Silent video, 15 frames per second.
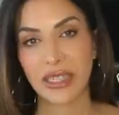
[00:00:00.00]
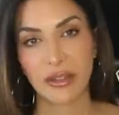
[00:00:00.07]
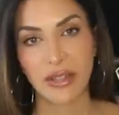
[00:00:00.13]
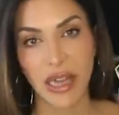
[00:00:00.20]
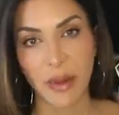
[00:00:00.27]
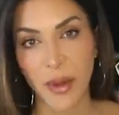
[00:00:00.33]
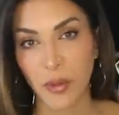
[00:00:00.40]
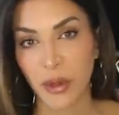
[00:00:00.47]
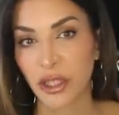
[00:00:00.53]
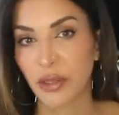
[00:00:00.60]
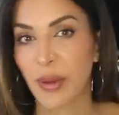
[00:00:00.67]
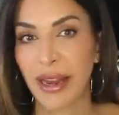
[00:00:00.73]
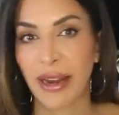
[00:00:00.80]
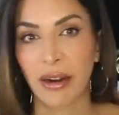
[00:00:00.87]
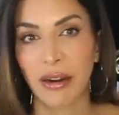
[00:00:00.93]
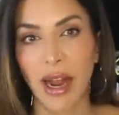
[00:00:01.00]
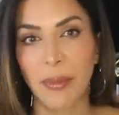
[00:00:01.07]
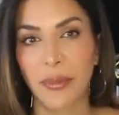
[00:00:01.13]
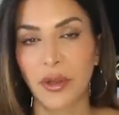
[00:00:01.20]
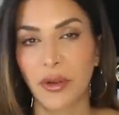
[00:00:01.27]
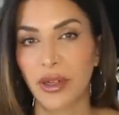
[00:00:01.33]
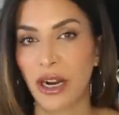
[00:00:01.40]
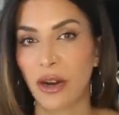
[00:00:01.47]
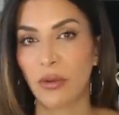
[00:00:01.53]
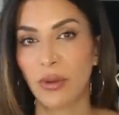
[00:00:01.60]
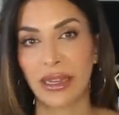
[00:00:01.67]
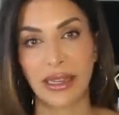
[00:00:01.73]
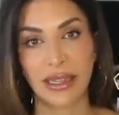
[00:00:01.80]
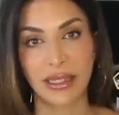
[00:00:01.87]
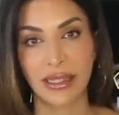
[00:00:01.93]
single time I wash my hair, I blow it out
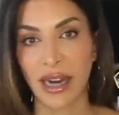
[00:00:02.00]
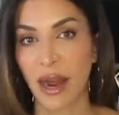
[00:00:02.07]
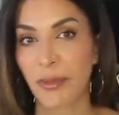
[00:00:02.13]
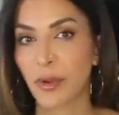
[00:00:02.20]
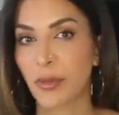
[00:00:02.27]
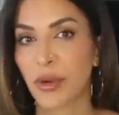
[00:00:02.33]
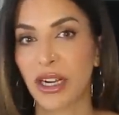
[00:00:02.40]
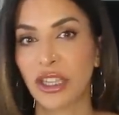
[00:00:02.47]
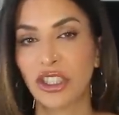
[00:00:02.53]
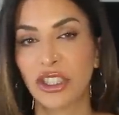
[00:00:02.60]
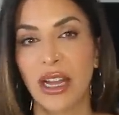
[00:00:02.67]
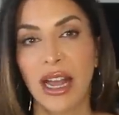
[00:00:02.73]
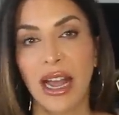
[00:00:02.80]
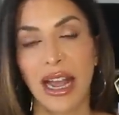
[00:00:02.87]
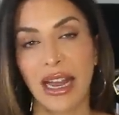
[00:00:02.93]
with this Tymo brush,